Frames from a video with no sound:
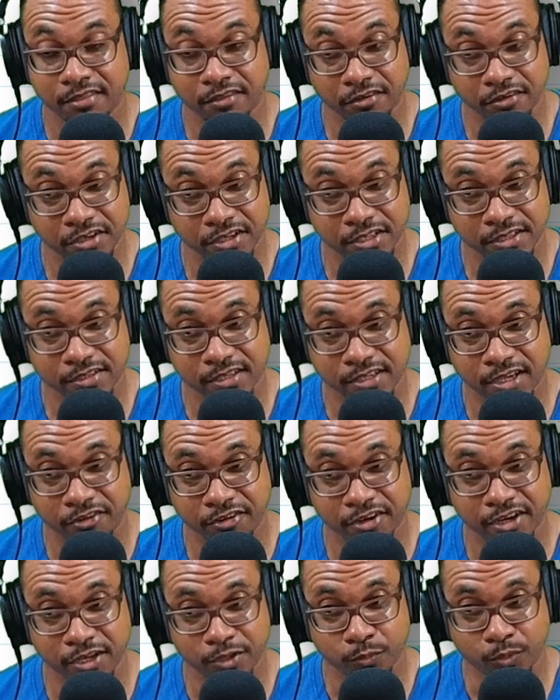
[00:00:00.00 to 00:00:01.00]
3 to get
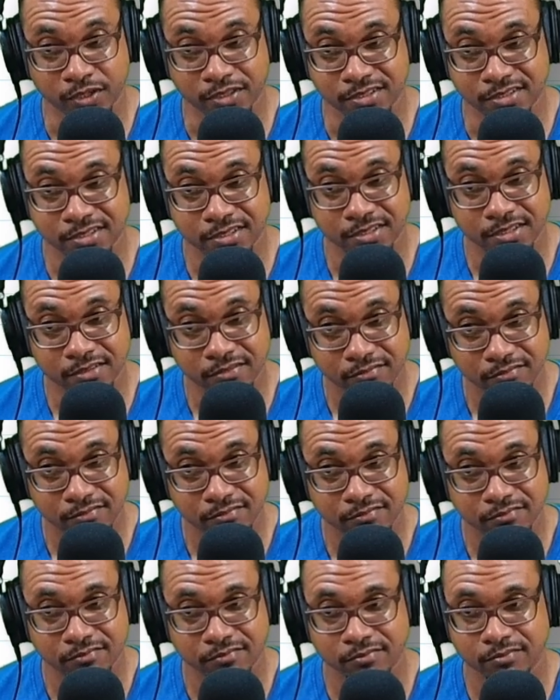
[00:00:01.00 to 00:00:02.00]
rid of the 1/3.
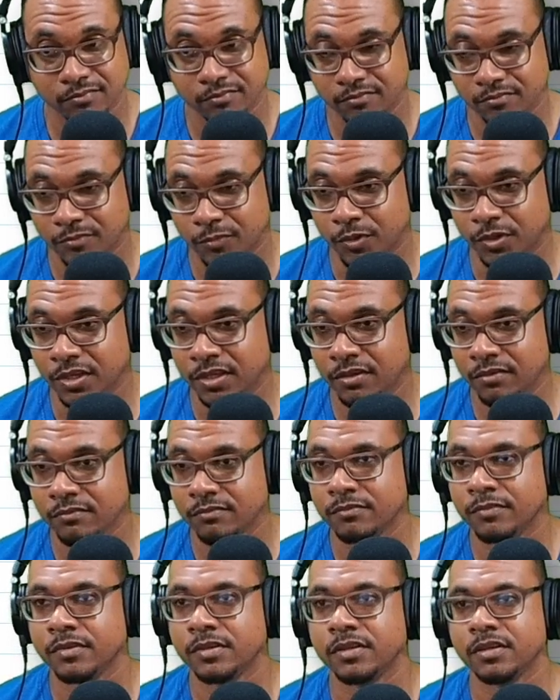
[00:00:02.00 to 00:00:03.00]
Okay,
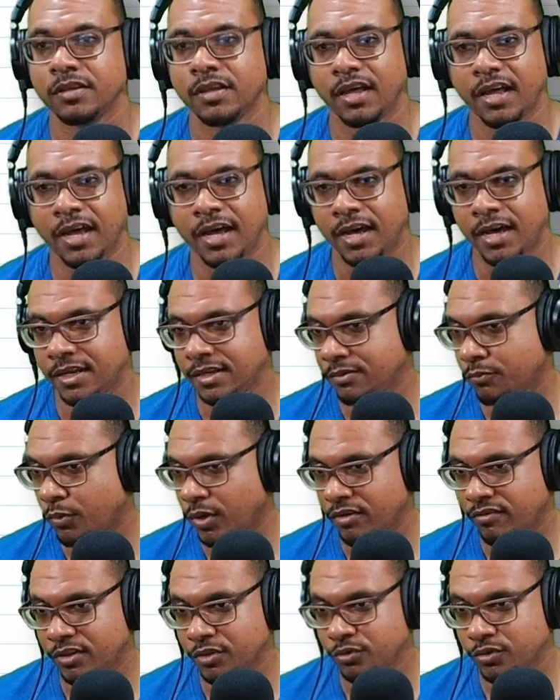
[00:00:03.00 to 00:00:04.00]
and
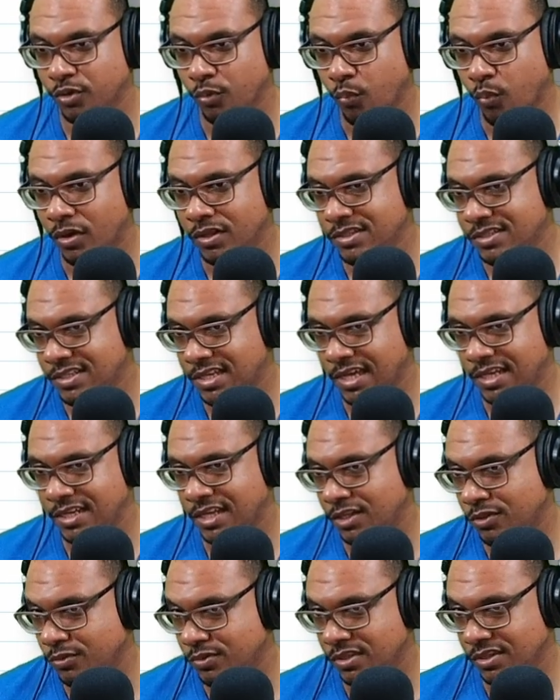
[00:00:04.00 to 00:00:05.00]
whatever I do to one side,
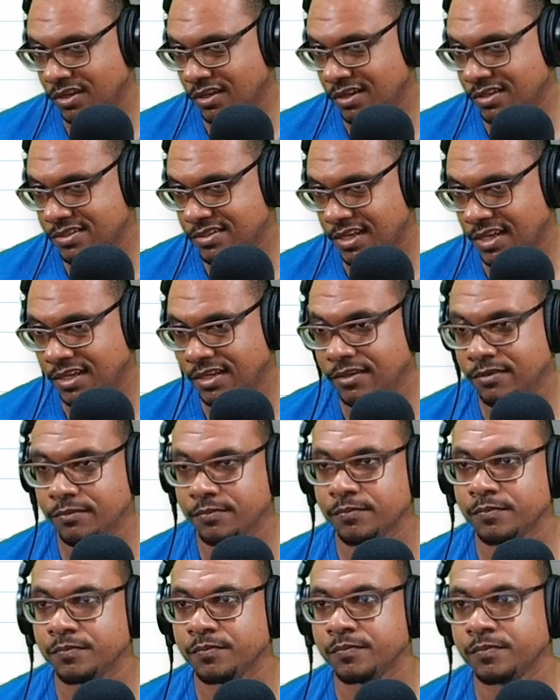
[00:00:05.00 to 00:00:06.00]
I'll do to the other side.
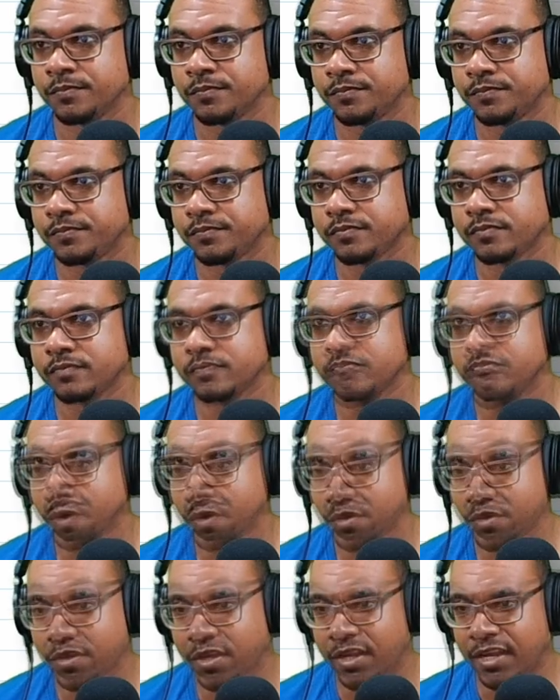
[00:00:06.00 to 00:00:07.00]

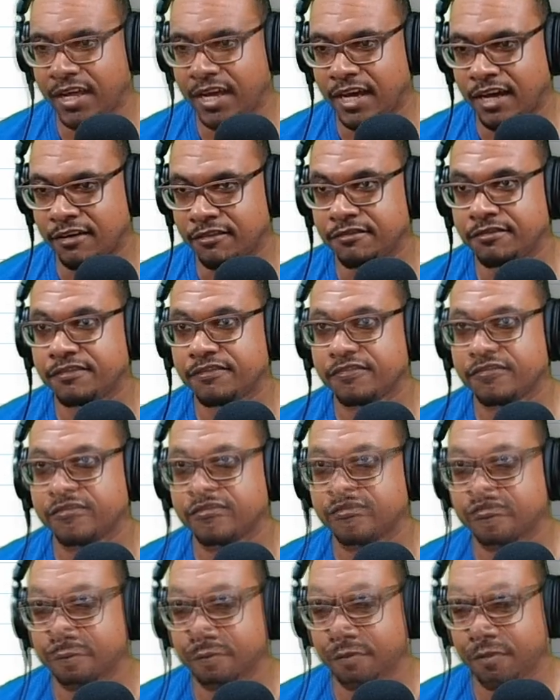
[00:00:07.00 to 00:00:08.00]
So I'll have
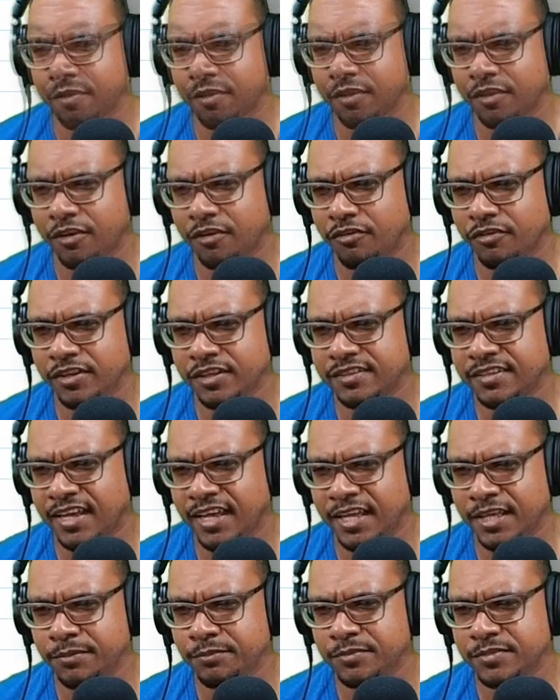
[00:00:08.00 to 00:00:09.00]
3
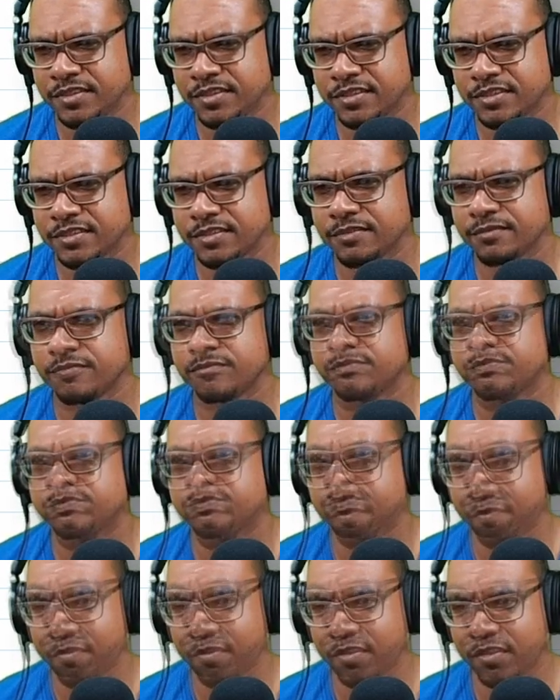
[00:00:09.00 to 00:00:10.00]
times
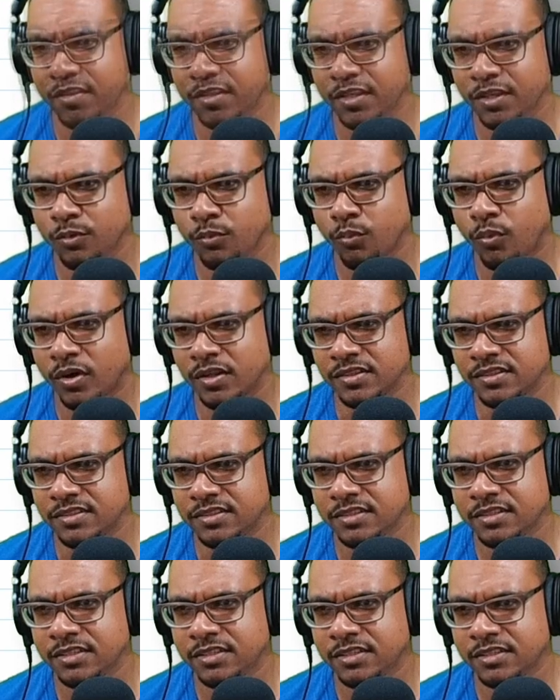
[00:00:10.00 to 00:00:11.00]
the
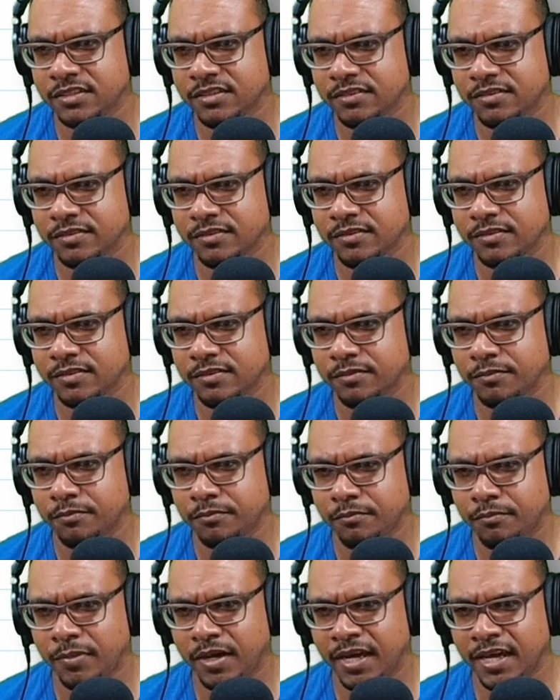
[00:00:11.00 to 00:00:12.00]
1/3
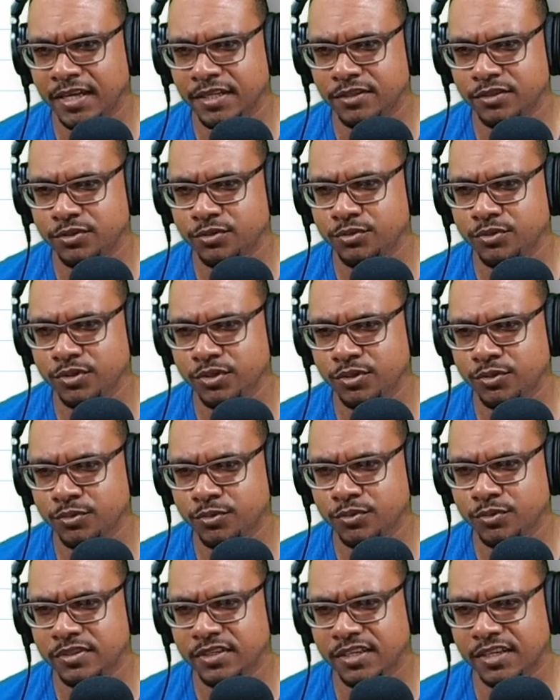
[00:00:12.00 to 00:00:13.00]
by
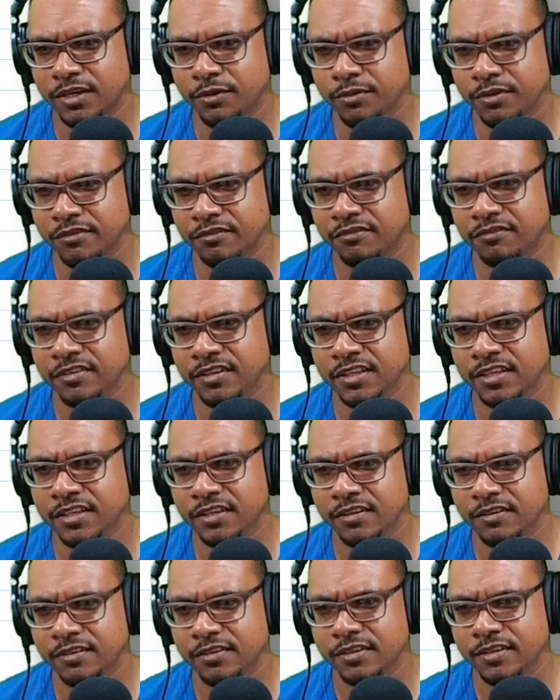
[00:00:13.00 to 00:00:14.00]
2u take away
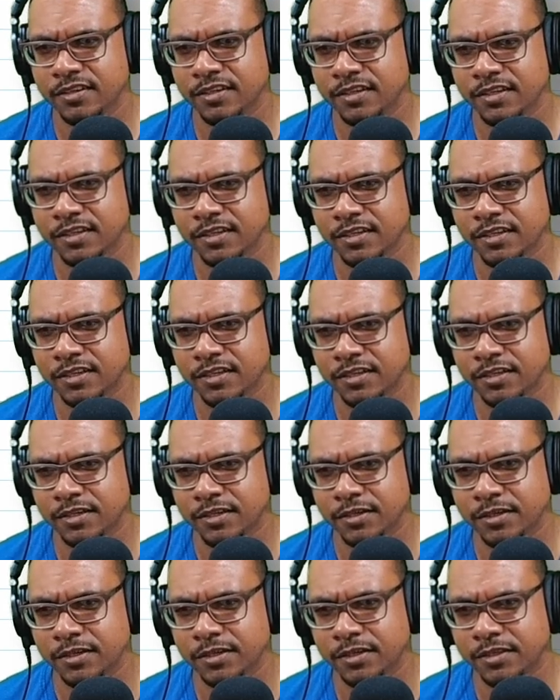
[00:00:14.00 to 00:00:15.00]
v
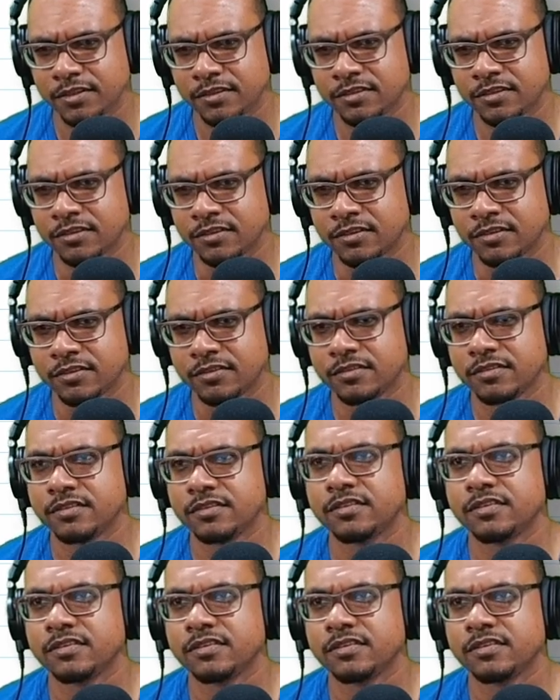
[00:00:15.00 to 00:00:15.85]
to